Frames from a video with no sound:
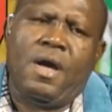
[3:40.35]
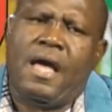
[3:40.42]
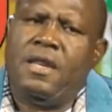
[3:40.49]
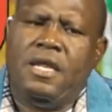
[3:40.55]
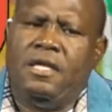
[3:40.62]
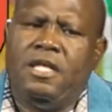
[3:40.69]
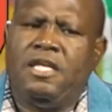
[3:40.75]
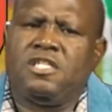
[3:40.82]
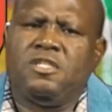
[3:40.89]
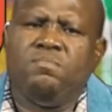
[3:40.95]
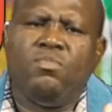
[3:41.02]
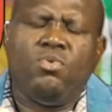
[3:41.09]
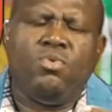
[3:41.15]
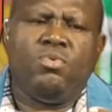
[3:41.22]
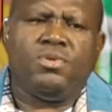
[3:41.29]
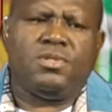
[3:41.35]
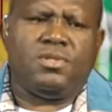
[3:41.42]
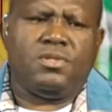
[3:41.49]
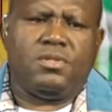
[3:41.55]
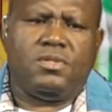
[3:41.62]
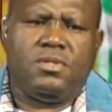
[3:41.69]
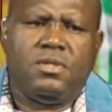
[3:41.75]
Its
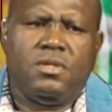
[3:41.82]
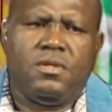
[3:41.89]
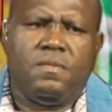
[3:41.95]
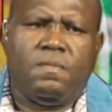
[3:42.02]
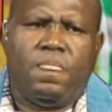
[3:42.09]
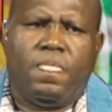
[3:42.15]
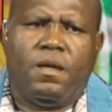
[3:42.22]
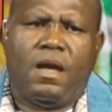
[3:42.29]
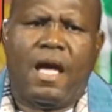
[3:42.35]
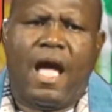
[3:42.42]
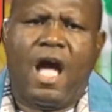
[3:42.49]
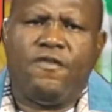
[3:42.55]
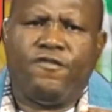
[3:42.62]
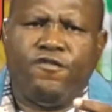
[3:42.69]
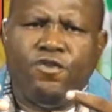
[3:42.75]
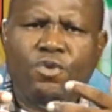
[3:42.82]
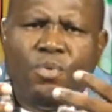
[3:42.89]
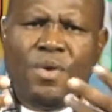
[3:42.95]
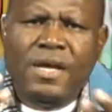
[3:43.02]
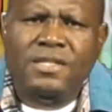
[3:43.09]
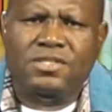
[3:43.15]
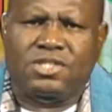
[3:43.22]
most
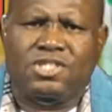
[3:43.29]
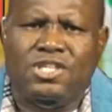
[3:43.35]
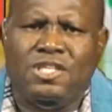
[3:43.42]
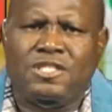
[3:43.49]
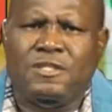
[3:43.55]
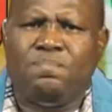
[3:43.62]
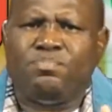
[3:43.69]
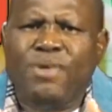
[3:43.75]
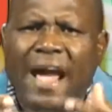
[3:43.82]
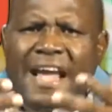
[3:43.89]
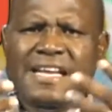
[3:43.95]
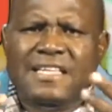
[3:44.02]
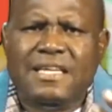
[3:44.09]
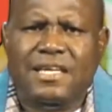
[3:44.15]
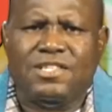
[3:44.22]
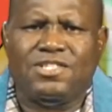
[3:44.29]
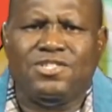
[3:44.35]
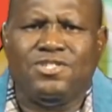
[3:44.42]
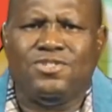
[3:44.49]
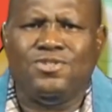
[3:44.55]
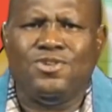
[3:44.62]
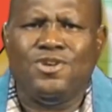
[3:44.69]
affluent, its
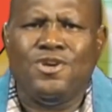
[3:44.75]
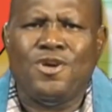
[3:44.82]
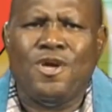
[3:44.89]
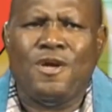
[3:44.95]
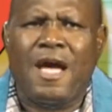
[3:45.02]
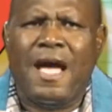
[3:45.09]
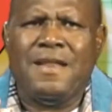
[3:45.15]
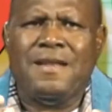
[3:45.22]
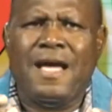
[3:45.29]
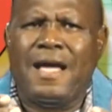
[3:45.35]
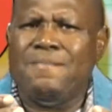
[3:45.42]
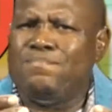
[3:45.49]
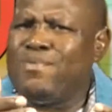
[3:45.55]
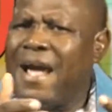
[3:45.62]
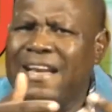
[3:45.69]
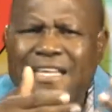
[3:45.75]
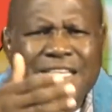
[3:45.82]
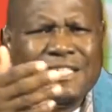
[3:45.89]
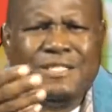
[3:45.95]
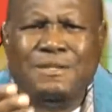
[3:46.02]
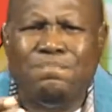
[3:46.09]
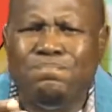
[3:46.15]
brightest and
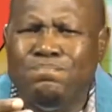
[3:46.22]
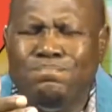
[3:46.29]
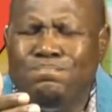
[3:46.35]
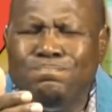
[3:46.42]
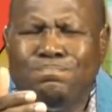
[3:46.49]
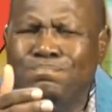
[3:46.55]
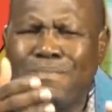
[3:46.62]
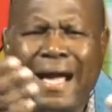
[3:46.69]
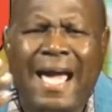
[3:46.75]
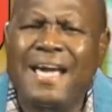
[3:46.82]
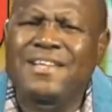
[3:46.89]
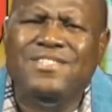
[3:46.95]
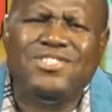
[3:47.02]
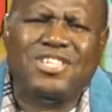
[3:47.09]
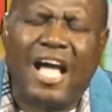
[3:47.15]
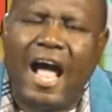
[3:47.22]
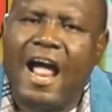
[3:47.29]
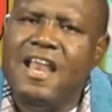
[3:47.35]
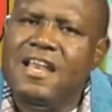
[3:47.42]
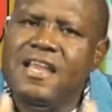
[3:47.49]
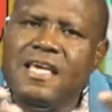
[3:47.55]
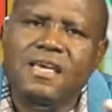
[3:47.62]
brightest minds are
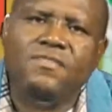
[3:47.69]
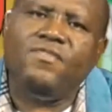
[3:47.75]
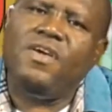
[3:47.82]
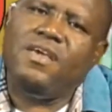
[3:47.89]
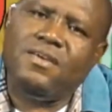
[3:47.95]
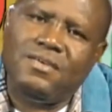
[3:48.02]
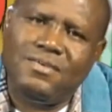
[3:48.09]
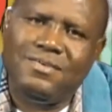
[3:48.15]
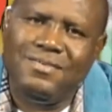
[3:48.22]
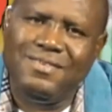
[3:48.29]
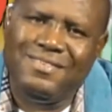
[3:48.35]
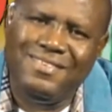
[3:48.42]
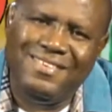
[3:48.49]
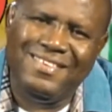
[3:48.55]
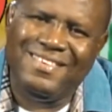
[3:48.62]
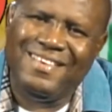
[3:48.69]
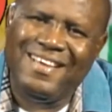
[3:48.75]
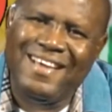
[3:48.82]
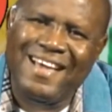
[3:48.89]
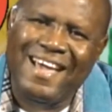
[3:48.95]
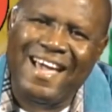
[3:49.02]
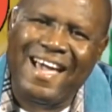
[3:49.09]
leaving.
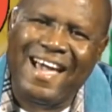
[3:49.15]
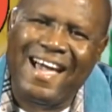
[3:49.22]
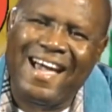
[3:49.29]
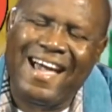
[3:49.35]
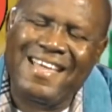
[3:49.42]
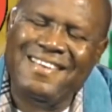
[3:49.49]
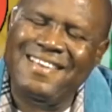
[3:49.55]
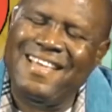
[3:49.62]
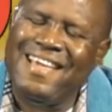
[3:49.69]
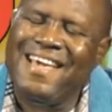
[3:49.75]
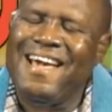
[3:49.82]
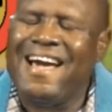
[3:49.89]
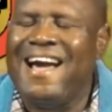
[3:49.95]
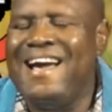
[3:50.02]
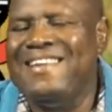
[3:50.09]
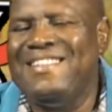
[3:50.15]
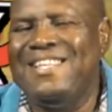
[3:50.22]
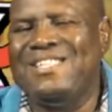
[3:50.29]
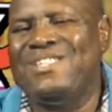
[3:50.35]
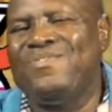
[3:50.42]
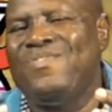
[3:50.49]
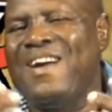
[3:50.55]
And
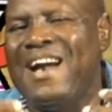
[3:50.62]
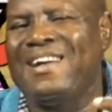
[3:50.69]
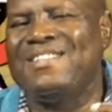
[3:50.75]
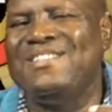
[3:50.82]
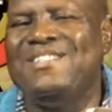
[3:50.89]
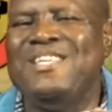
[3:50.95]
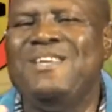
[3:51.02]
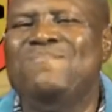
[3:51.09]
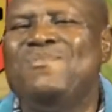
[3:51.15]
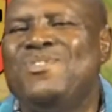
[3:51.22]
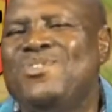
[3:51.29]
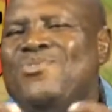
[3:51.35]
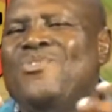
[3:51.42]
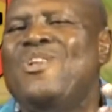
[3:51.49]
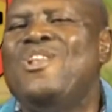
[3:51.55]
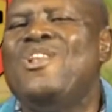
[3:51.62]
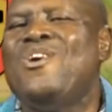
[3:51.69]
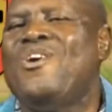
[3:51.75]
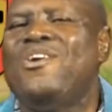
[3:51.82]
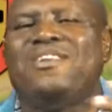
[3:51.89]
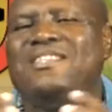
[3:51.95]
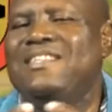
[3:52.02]
this fact seems so
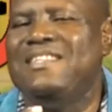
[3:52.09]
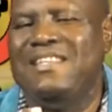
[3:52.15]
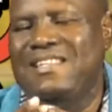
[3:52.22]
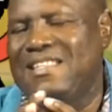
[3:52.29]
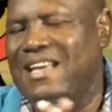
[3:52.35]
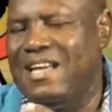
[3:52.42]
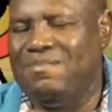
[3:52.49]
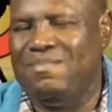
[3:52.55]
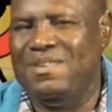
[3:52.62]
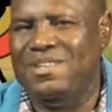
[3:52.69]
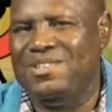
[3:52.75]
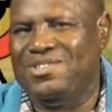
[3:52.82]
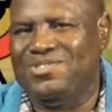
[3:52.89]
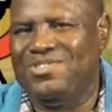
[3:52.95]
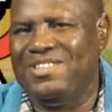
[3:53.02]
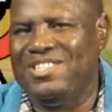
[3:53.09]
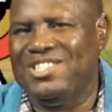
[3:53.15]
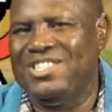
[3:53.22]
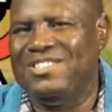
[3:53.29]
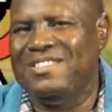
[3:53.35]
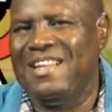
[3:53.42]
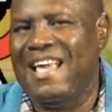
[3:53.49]
lost in this
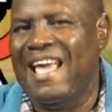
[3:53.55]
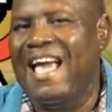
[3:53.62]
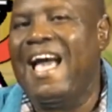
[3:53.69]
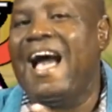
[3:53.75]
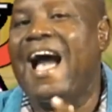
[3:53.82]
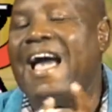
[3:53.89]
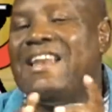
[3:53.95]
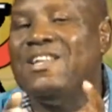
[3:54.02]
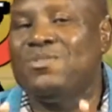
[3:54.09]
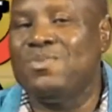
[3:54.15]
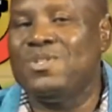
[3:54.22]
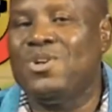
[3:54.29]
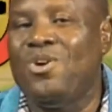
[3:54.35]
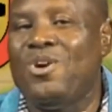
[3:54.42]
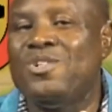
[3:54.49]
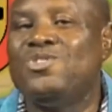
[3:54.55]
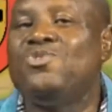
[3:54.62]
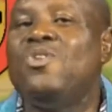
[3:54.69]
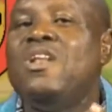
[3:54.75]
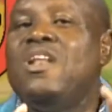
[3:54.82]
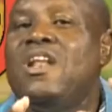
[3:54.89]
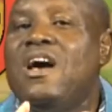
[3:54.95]
administration, and it was
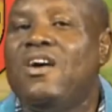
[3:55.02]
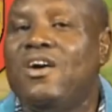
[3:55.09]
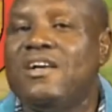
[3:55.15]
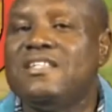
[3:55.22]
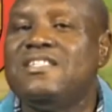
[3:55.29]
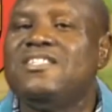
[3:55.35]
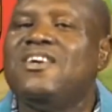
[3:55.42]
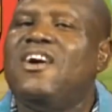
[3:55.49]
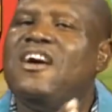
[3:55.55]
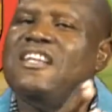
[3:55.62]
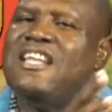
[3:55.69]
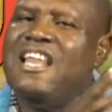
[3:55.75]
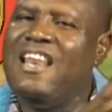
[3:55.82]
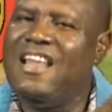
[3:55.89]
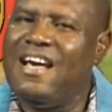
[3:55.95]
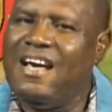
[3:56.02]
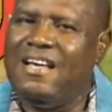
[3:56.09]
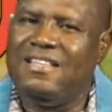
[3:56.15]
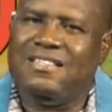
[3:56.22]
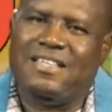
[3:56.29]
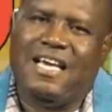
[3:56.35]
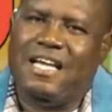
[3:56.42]
also lost on the
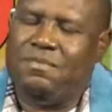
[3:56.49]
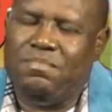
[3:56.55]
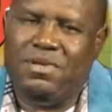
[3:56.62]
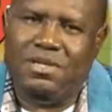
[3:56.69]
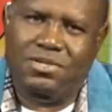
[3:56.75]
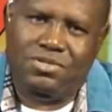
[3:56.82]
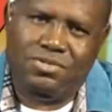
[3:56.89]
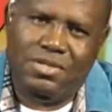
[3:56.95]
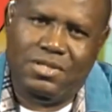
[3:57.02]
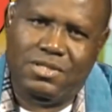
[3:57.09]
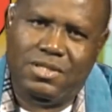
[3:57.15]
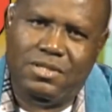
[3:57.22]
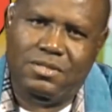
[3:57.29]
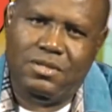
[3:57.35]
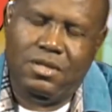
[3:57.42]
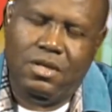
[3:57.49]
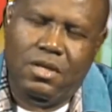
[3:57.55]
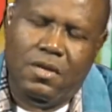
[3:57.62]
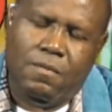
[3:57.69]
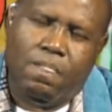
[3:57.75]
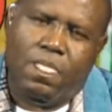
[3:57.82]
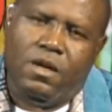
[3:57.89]
last administration.
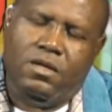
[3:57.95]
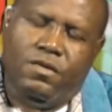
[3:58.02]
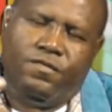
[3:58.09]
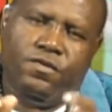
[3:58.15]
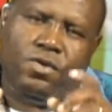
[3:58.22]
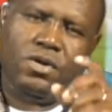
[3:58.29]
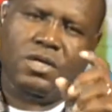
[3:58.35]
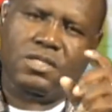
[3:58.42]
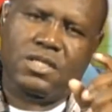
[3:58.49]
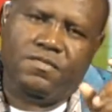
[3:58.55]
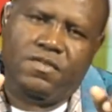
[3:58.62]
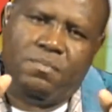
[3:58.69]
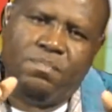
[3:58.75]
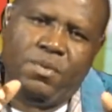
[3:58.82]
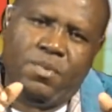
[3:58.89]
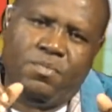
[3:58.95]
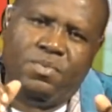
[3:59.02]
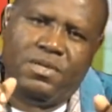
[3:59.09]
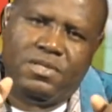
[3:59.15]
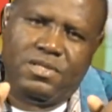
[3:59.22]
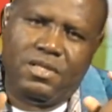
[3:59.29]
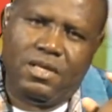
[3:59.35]
The focus of the
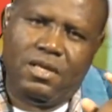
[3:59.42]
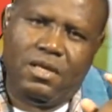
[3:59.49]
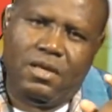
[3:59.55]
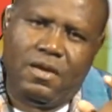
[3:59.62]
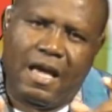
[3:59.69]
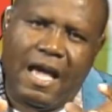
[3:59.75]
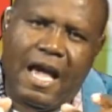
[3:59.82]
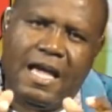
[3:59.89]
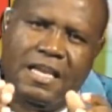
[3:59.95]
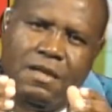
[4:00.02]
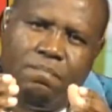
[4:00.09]
PPPC and the